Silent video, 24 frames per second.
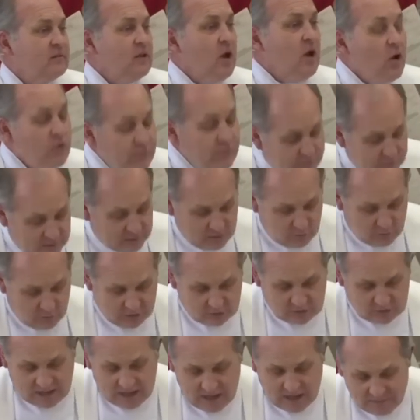Hopefully,
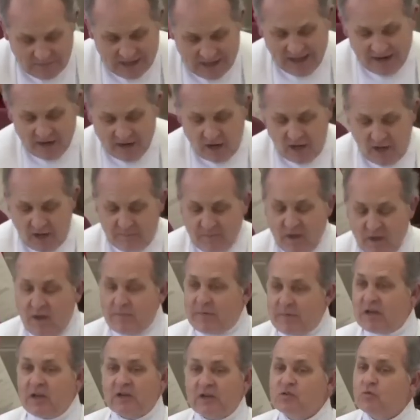we'll keep that up
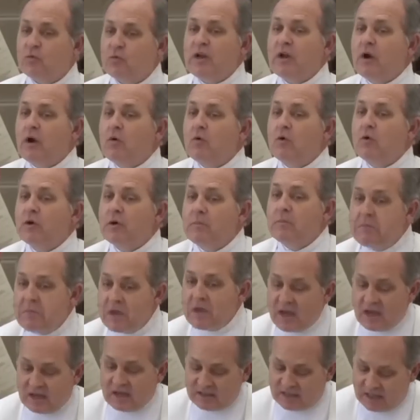because we don't want to
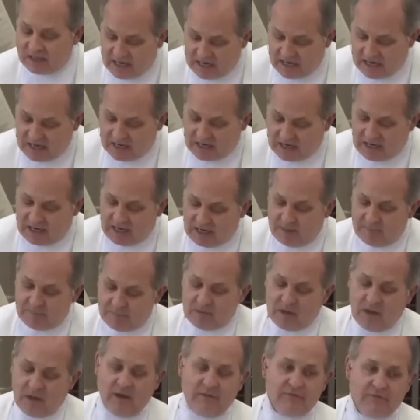miss any
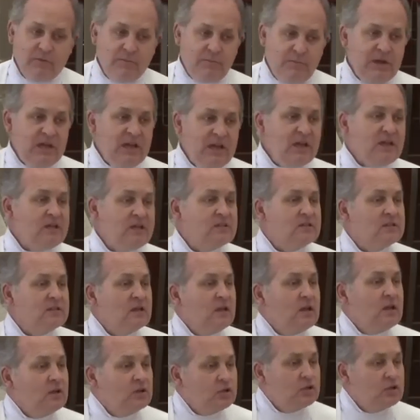of the peace,